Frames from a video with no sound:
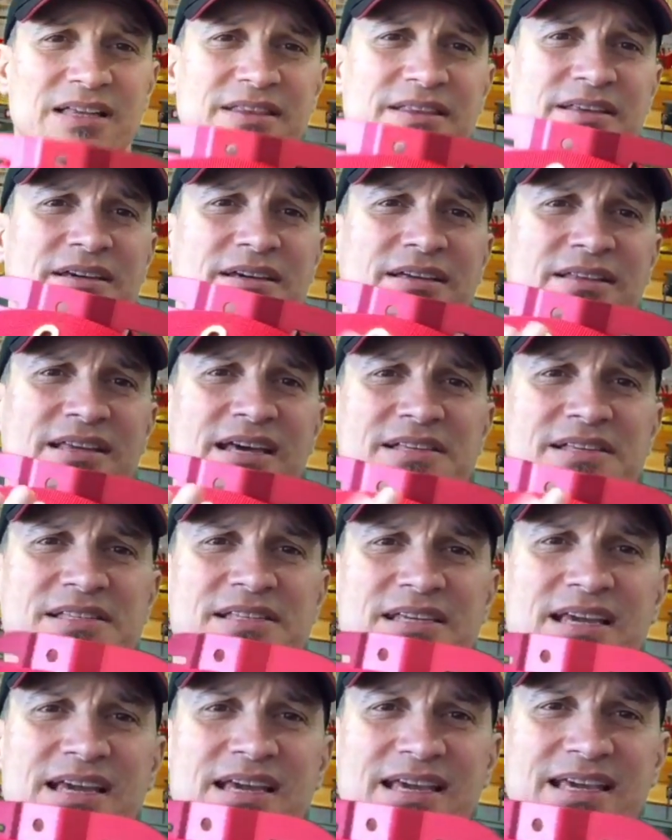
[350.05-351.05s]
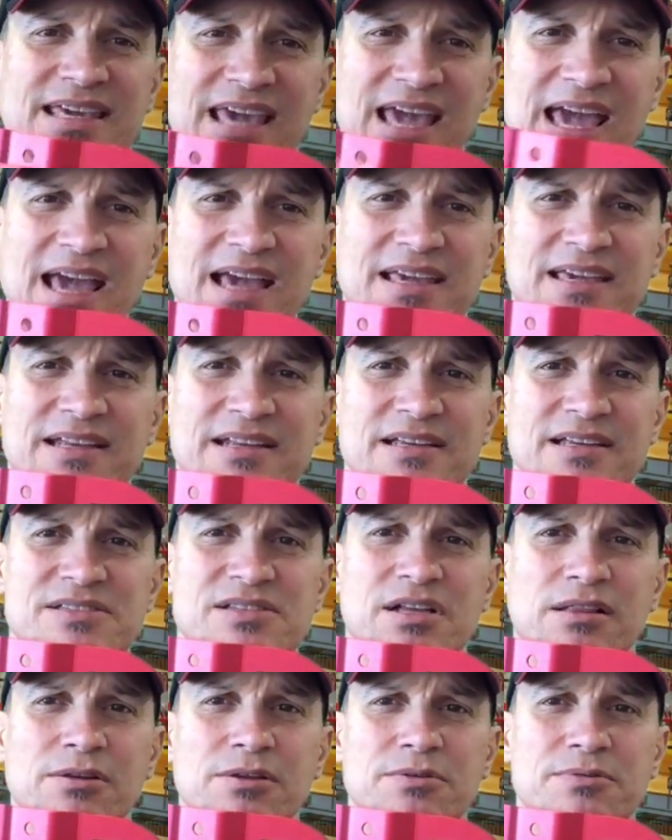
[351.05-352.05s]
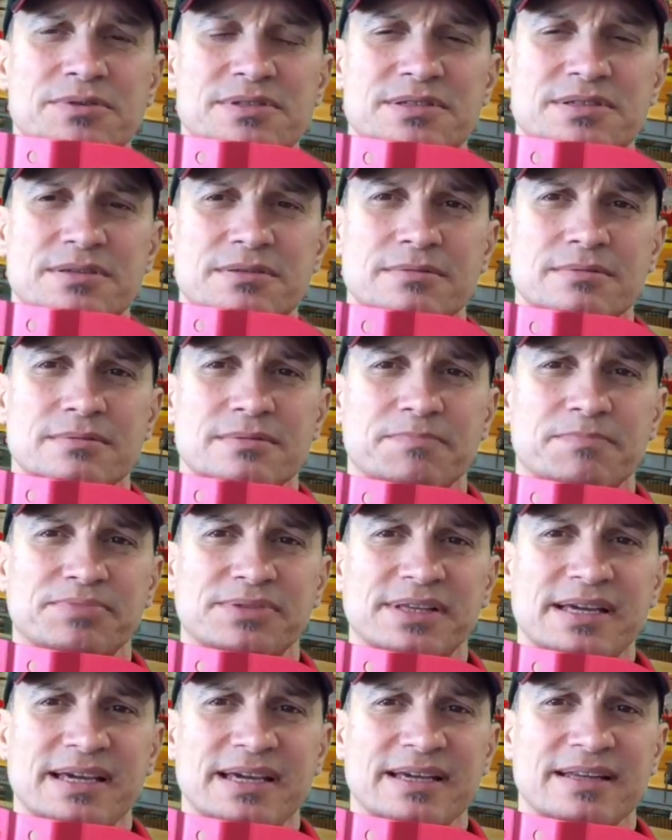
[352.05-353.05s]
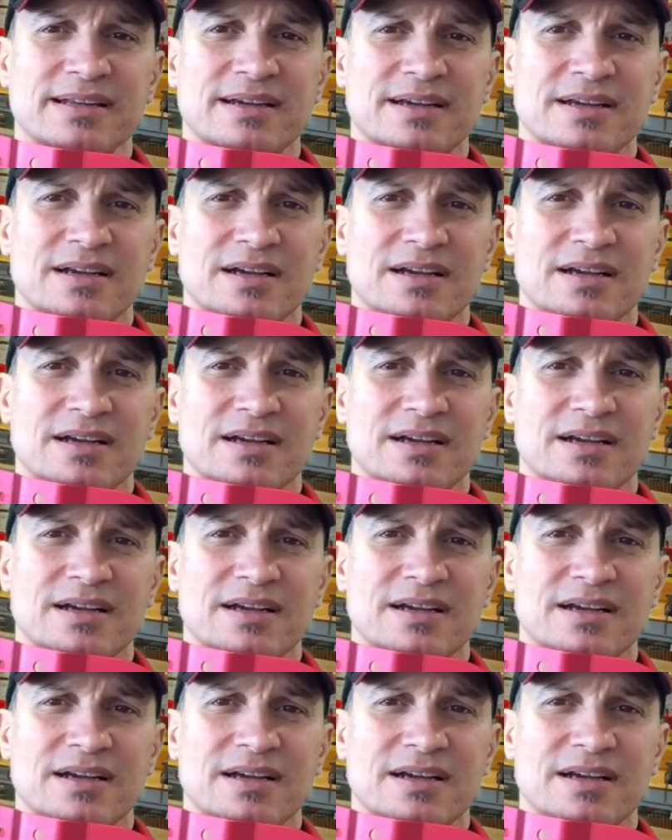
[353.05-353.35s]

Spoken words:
The STA can't get as close to the plate,